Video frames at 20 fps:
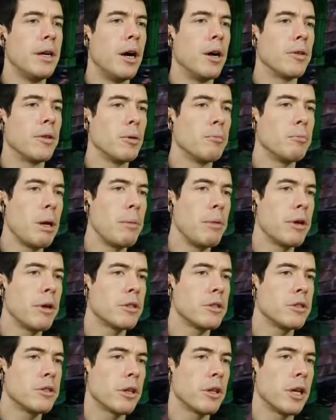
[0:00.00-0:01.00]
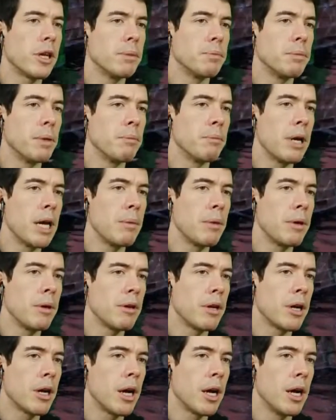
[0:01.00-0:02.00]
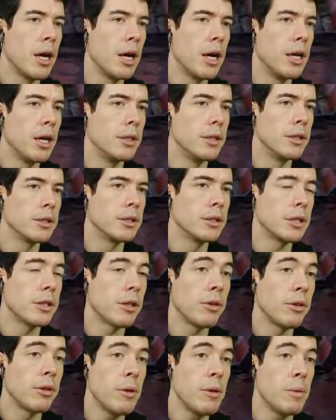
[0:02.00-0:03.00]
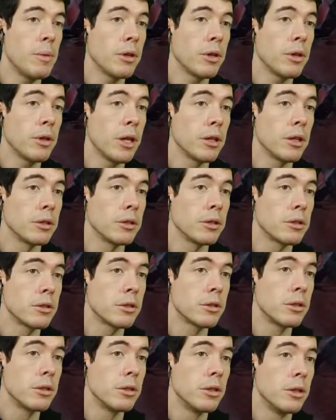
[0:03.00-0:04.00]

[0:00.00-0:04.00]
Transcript: I thought maybe you could suck it, but maybe you can't. I don't know what it is.